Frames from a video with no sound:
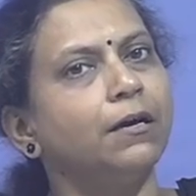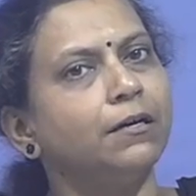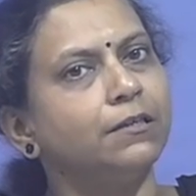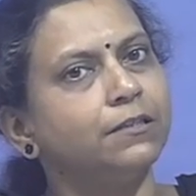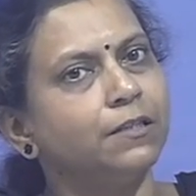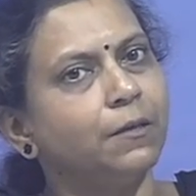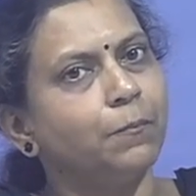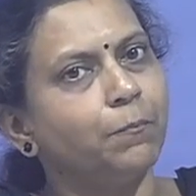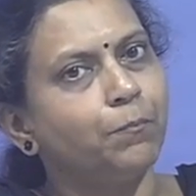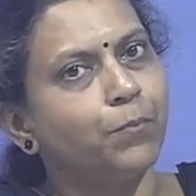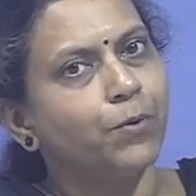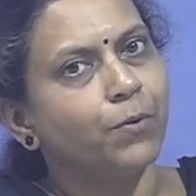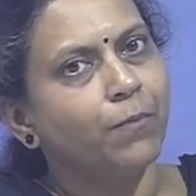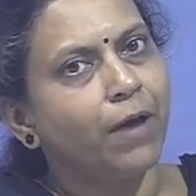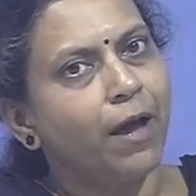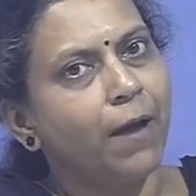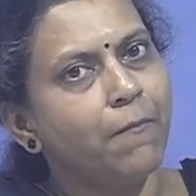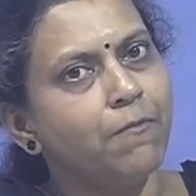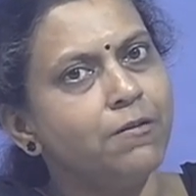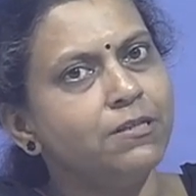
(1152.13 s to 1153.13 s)
the
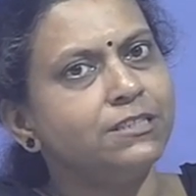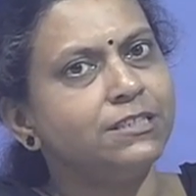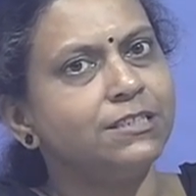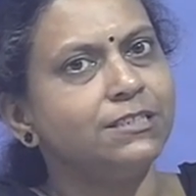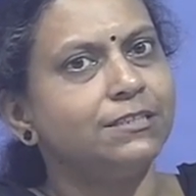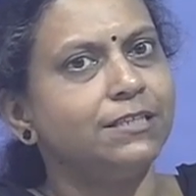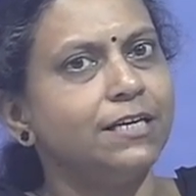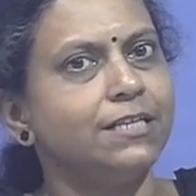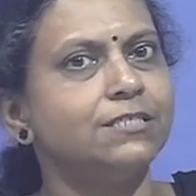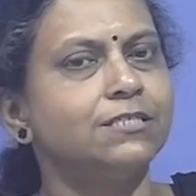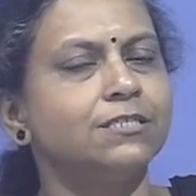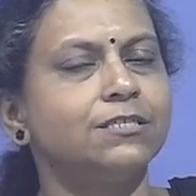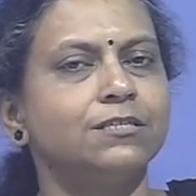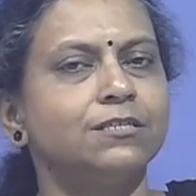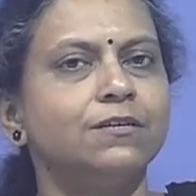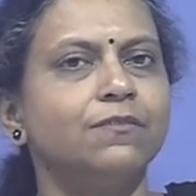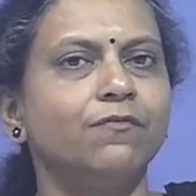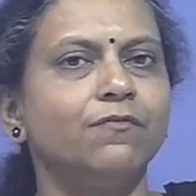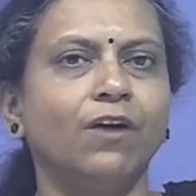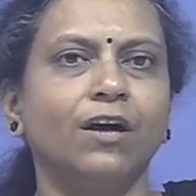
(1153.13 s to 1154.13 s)
probability
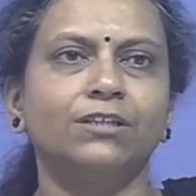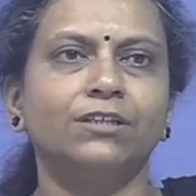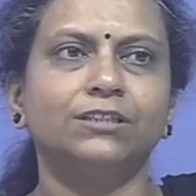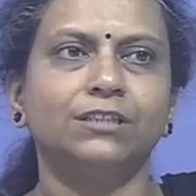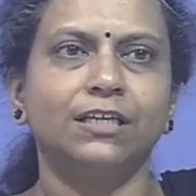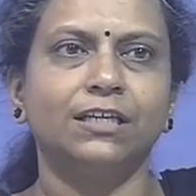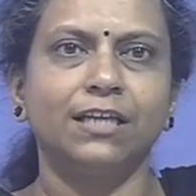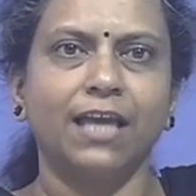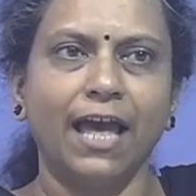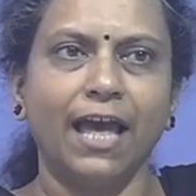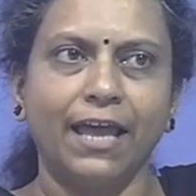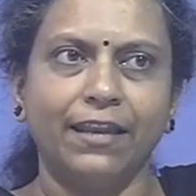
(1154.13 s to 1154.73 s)
density function